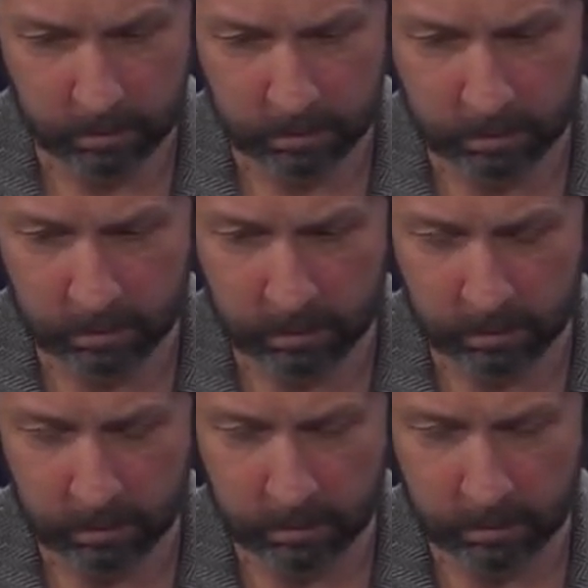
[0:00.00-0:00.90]

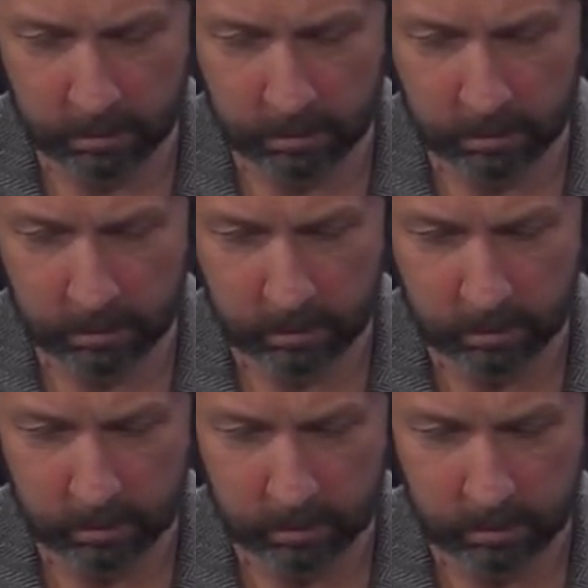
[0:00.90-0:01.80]

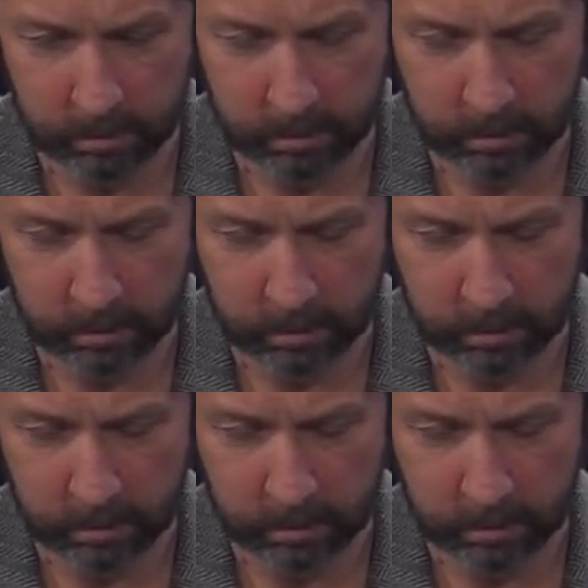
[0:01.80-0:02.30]
(silent)